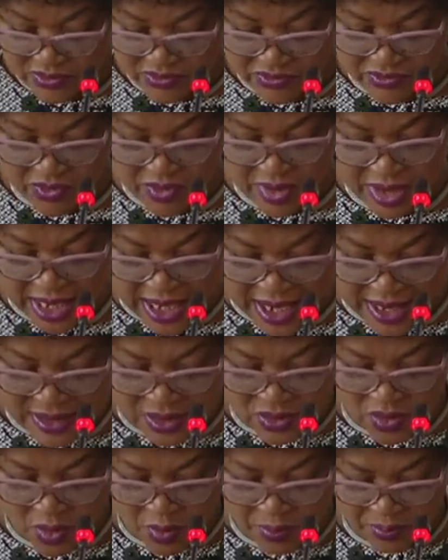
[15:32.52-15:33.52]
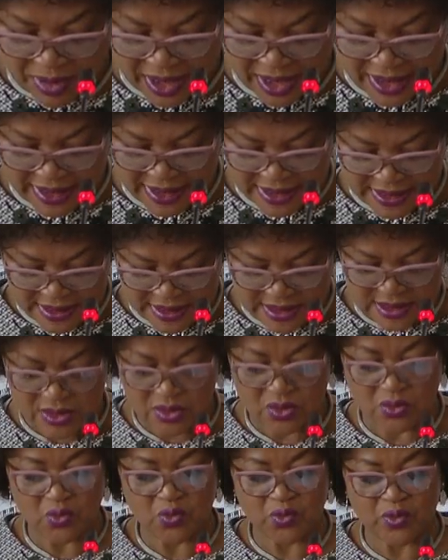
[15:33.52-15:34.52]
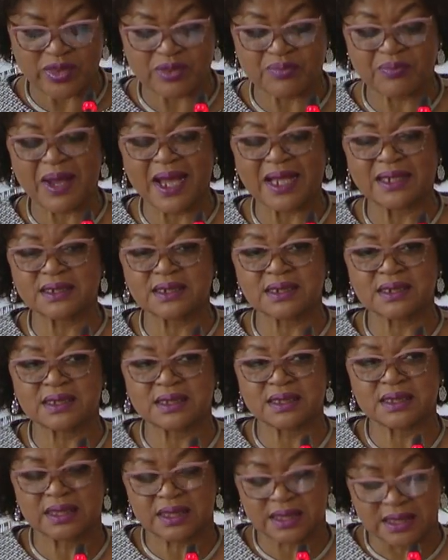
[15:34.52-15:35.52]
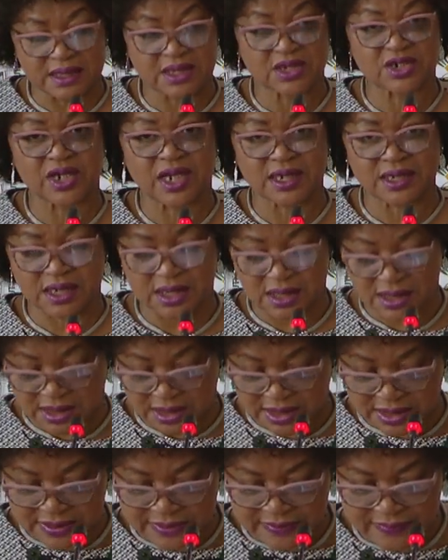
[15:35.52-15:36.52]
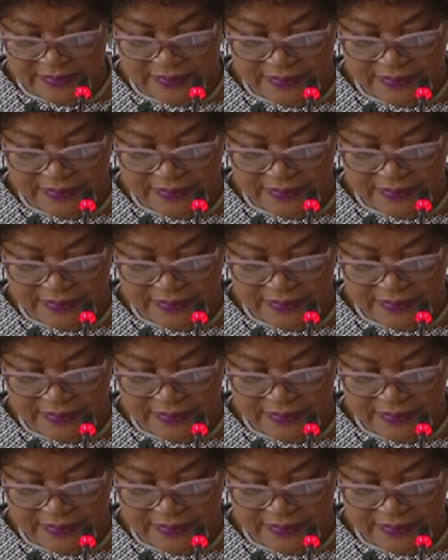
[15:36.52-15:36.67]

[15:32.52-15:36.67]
for non-compliance with party instructions.